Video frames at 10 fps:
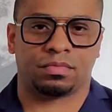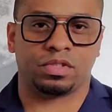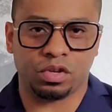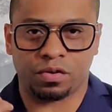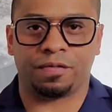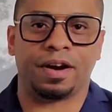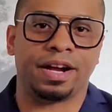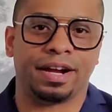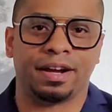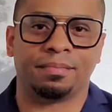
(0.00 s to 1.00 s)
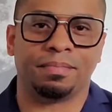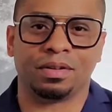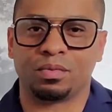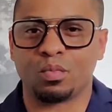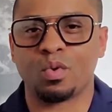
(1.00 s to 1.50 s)
Dior Farenheit,
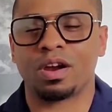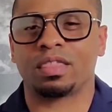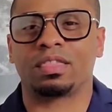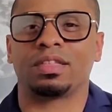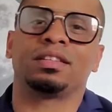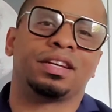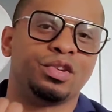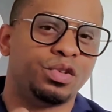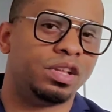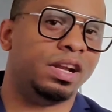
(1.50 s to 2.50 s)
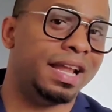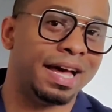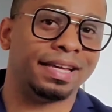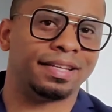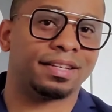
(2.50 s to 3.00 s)
but one of the things that you don't
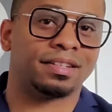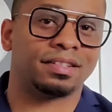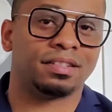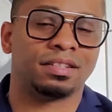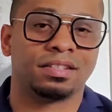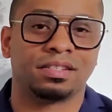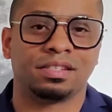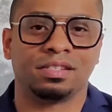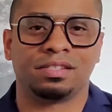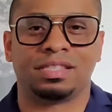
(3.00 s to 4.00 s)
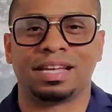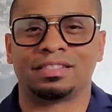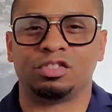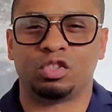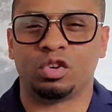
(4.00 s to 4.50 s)
like is
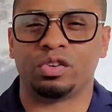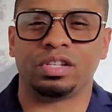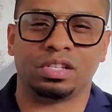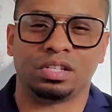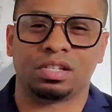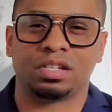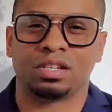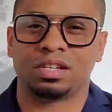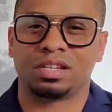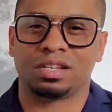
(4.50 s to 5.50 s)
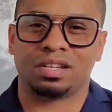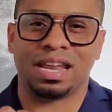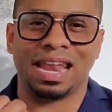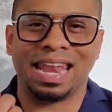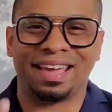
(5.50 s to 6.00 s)
that dirty
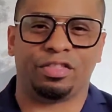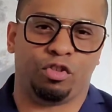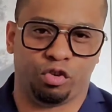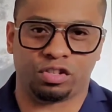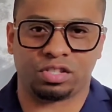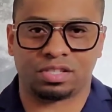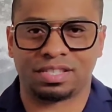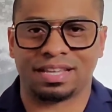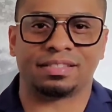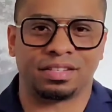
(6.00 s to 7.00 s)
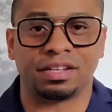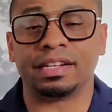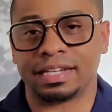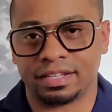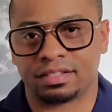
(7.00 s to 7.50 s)
leather sense
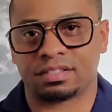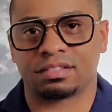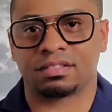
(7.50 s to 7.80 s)
on it,